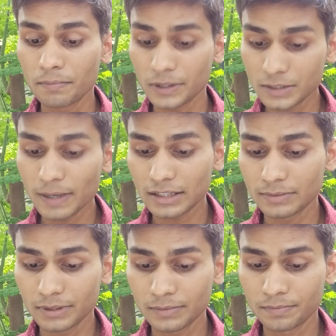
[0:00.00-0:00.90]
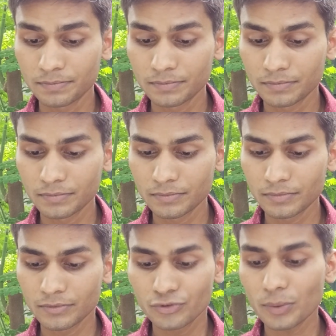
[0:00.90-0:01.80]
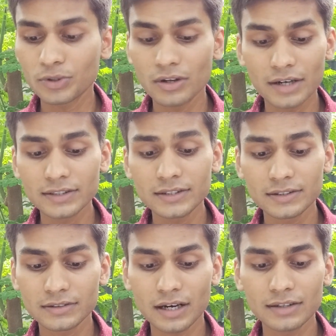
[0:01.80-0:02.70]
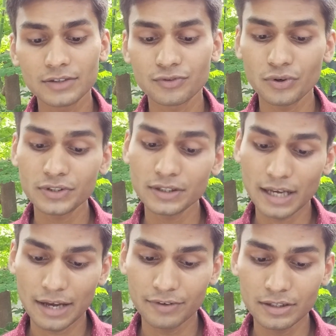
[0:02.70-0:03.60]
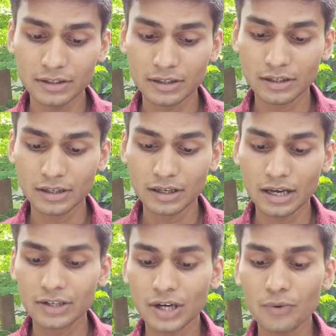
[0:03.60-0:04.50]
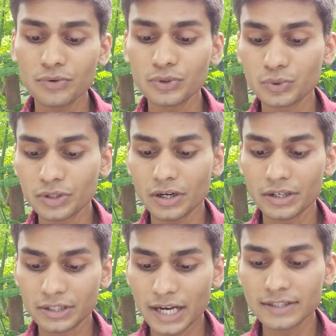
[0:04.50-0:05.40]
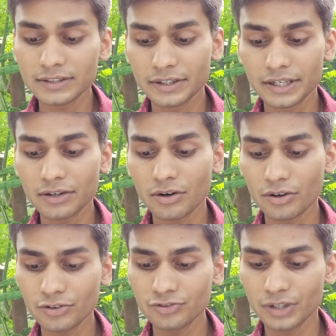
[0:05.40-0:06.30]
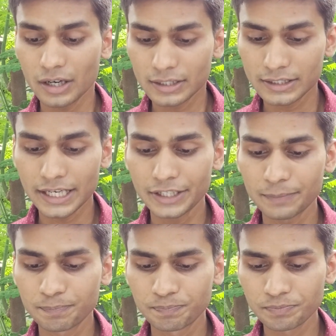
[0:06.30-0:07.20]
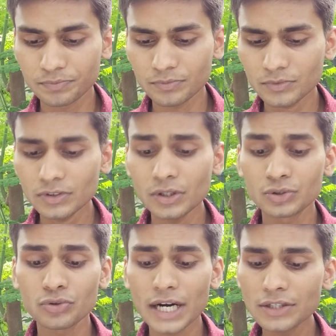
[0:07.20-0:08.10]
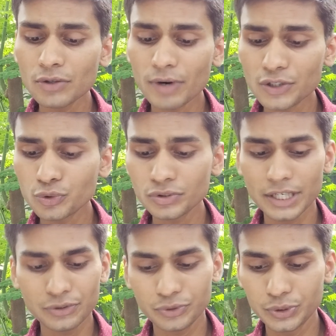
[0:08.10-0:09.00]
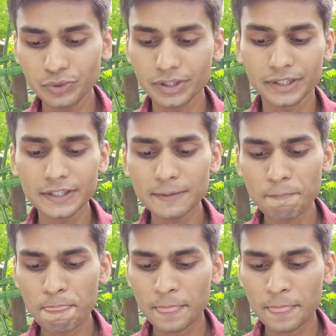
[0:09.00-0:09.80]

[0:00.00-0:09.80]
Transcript: perceptible, from the largest star that floats in the heaven down to the tiniest grain of sand. So writer wants to say to you is,